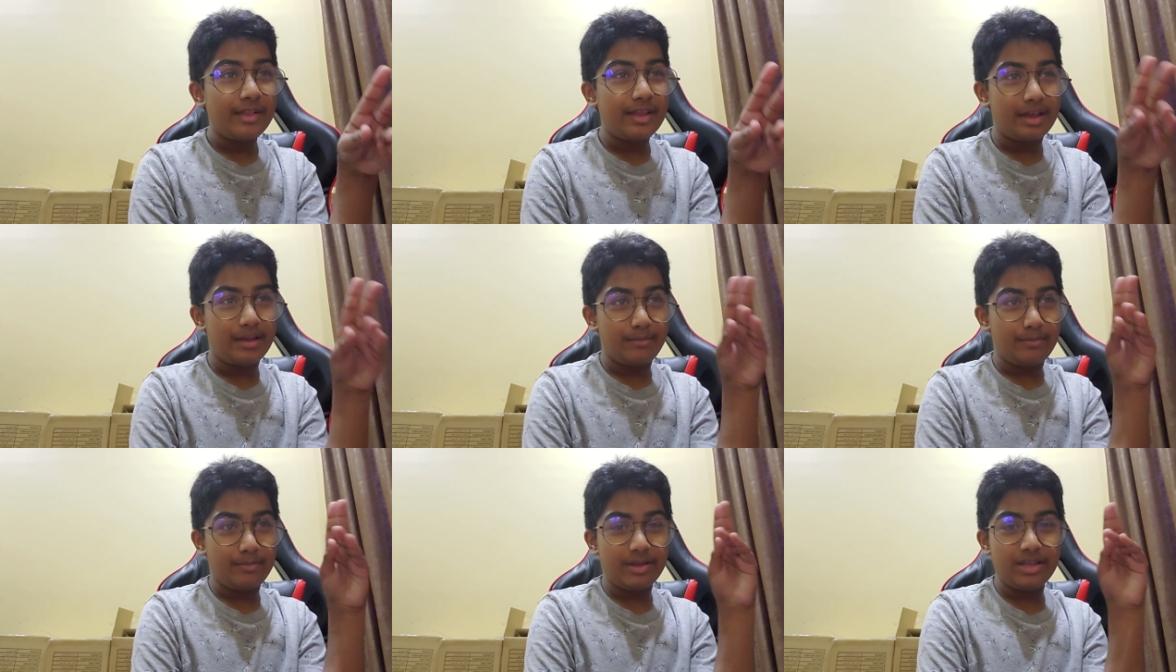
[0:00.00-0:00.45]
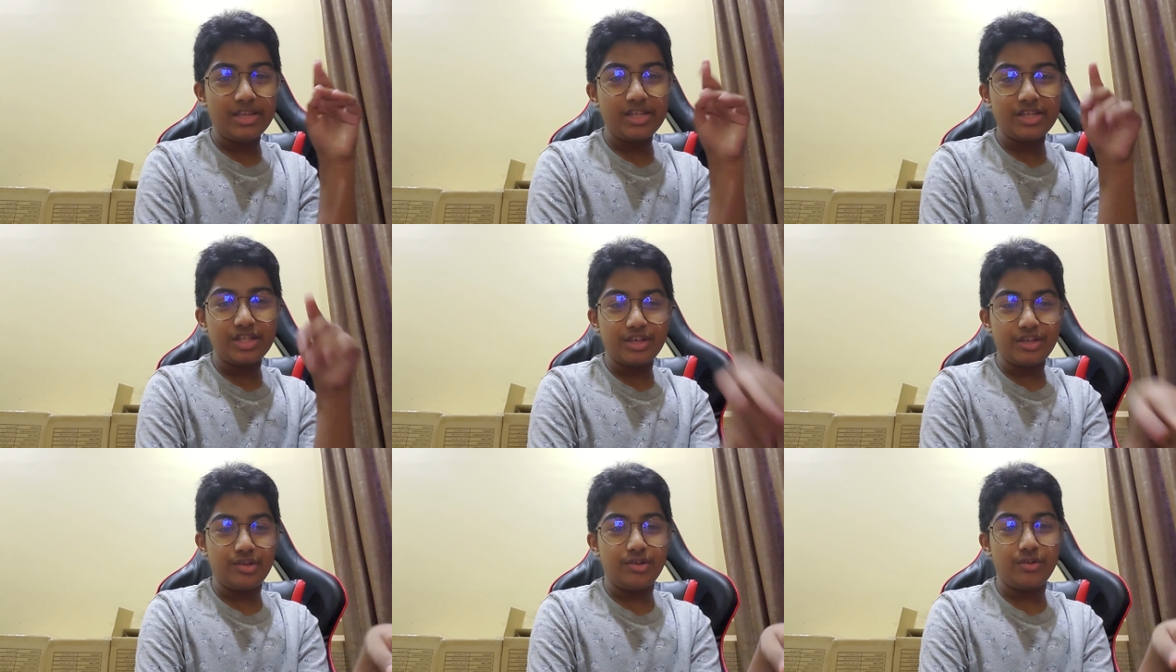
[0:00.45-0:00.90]
and uh,
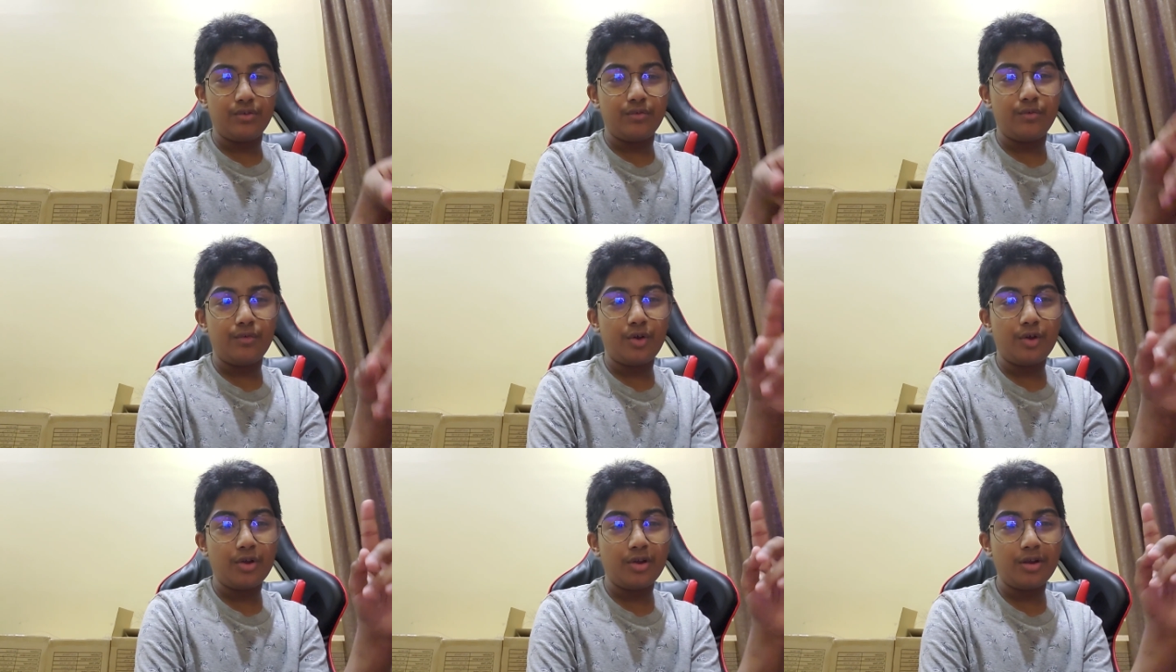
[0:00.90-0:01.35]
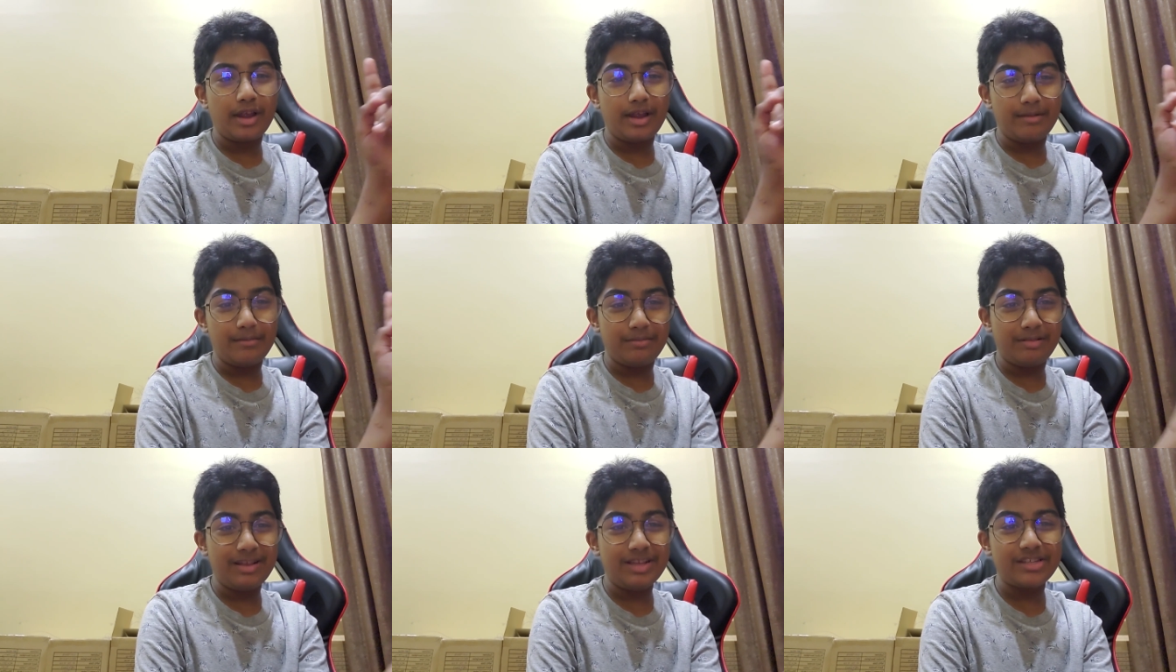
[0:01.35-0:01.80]
playstation 4
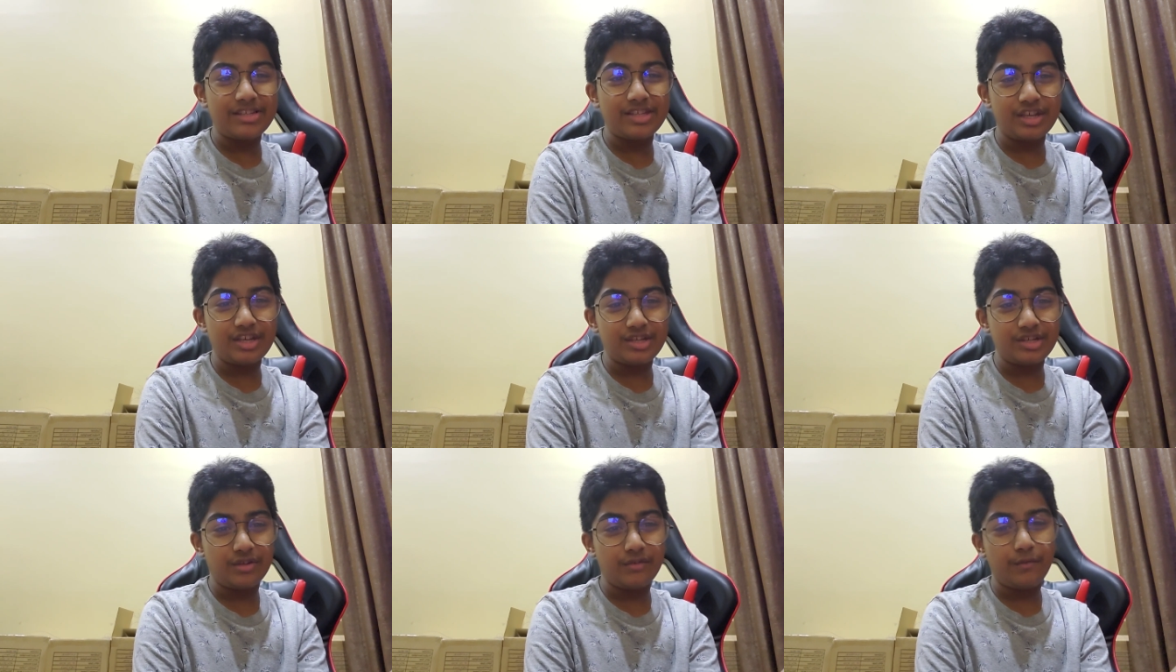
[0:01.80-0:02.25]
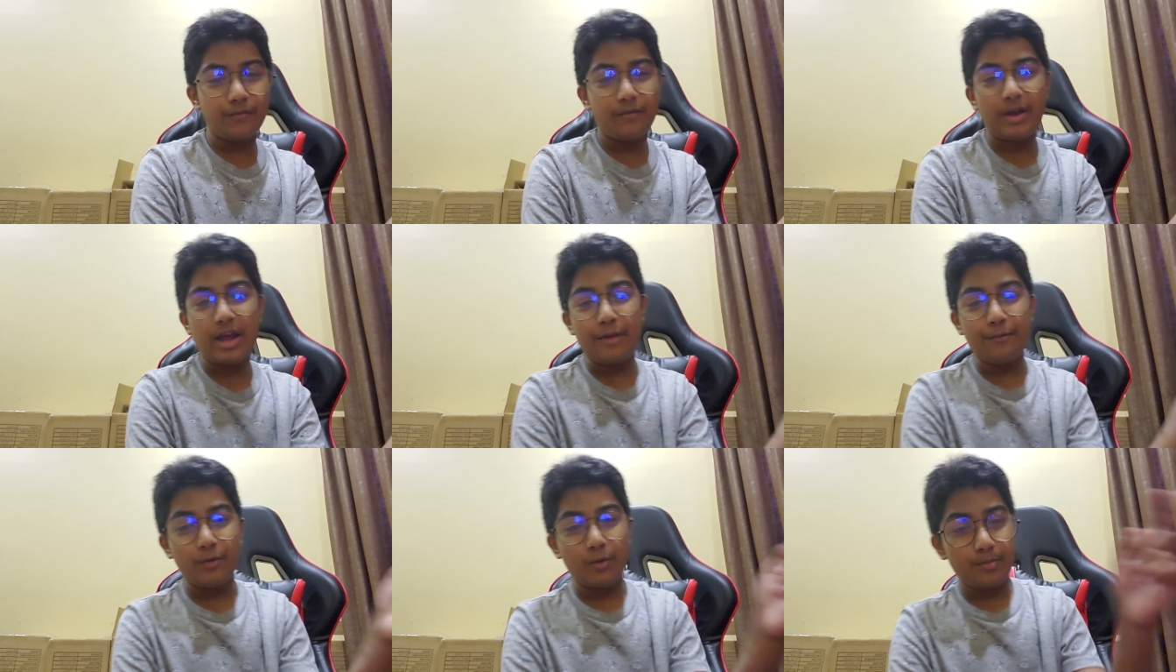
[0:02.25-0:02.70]
and playstation
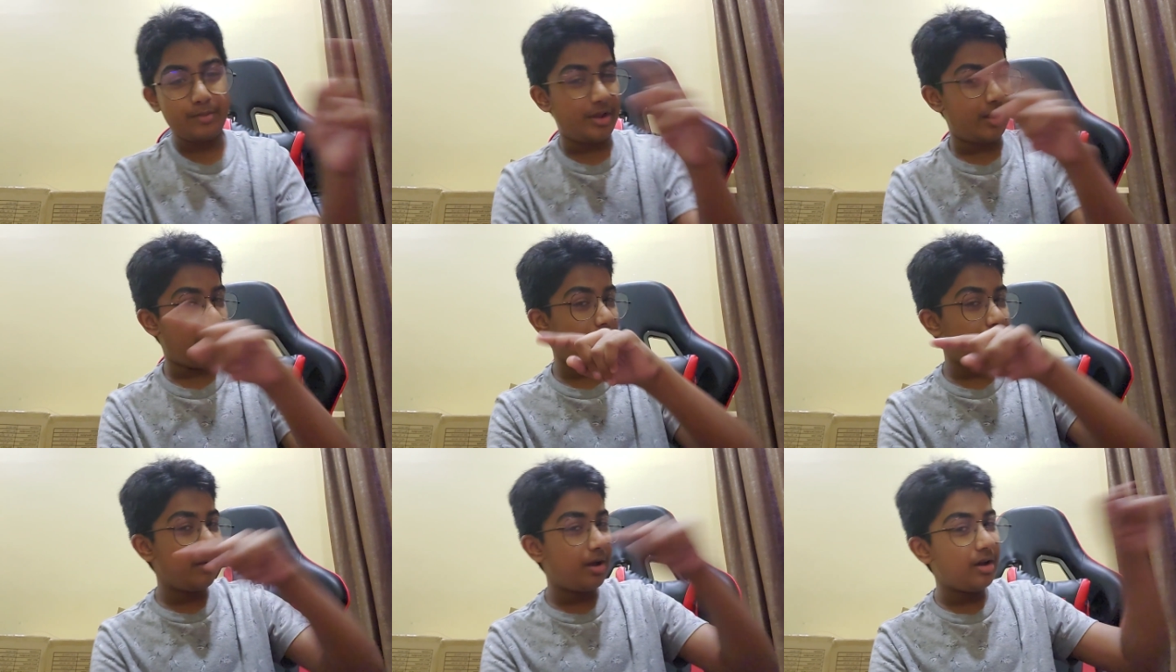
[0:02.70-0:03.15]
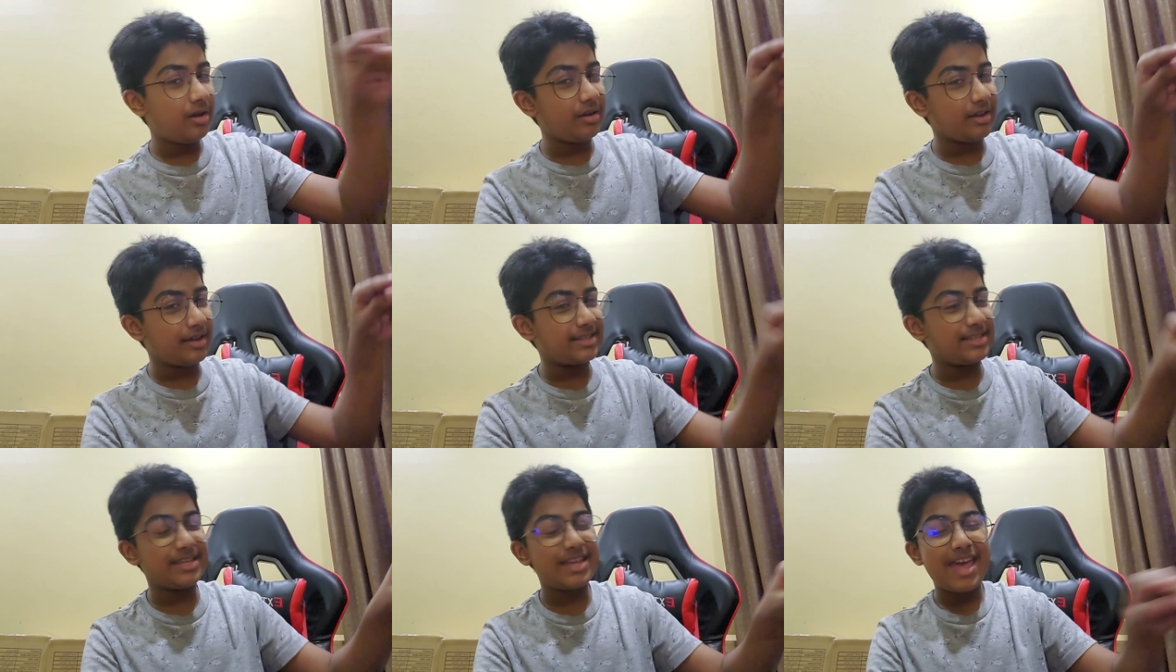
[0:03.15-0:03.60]
5 will be among
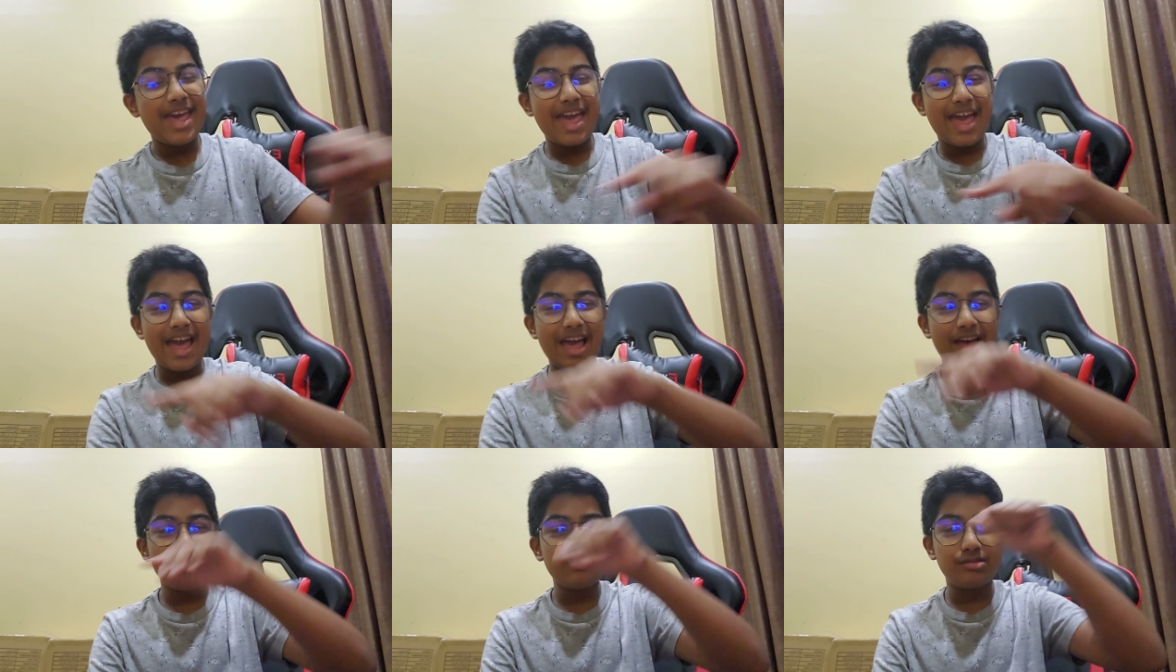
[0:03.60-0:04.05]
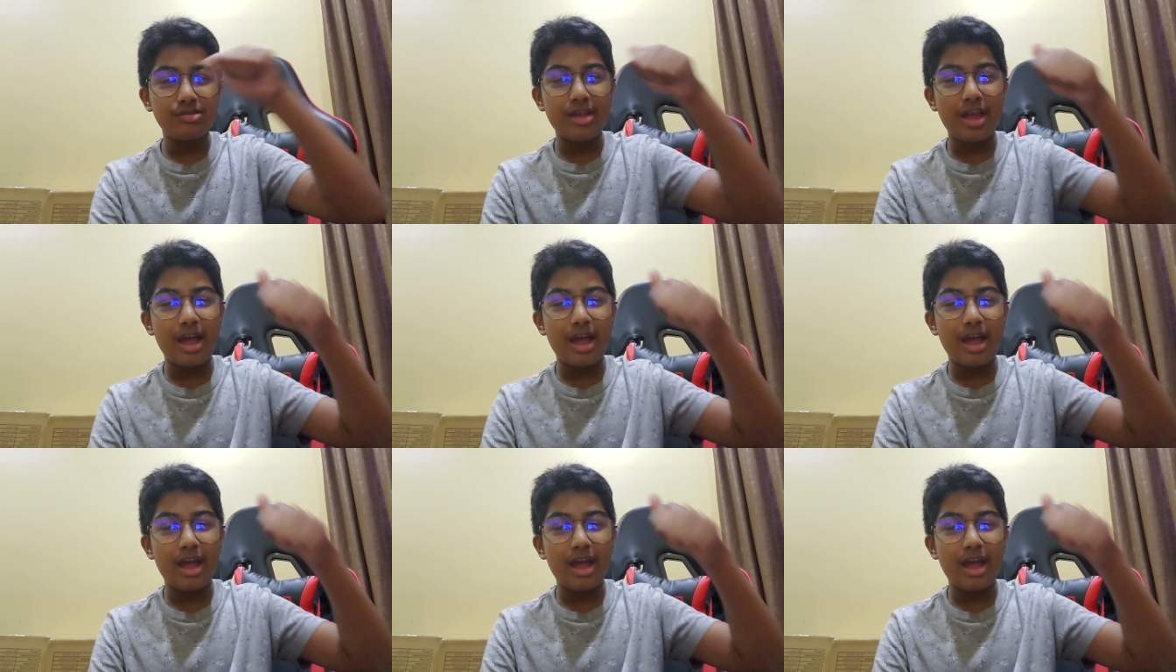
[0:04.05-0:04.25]
us as we